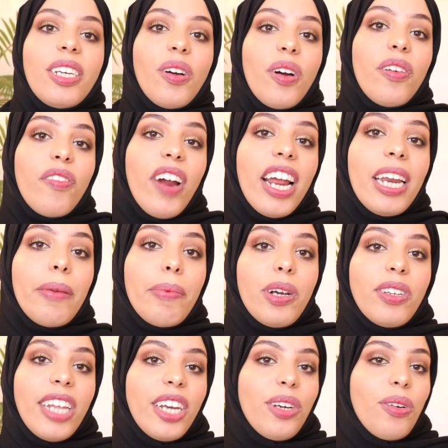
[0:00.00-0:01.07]
you on Friday
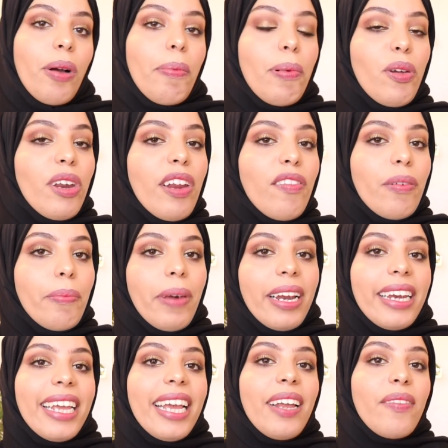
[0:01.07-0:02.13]
because I do upload every
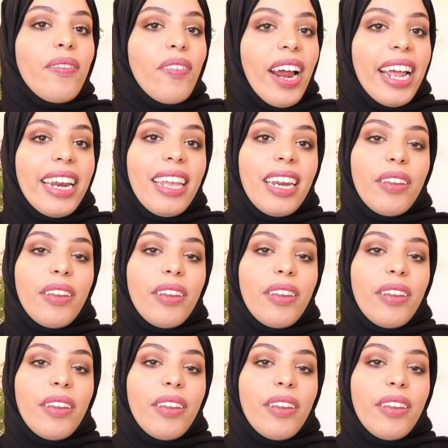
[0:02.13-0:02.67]
Monday and Friday.